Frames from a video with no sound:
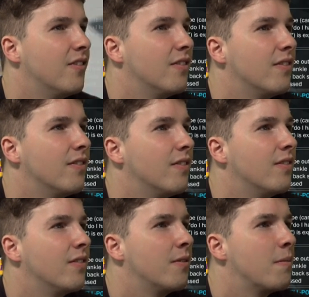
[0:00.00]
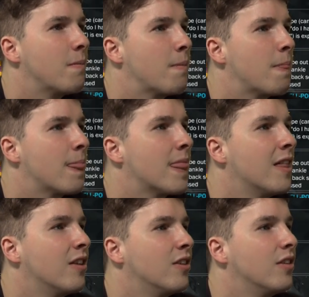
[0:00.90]

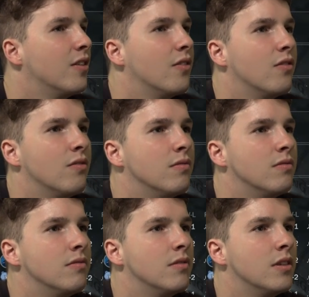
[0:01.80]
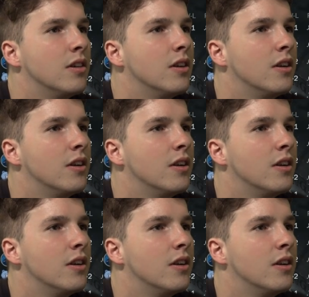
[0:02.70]
Nothing is said.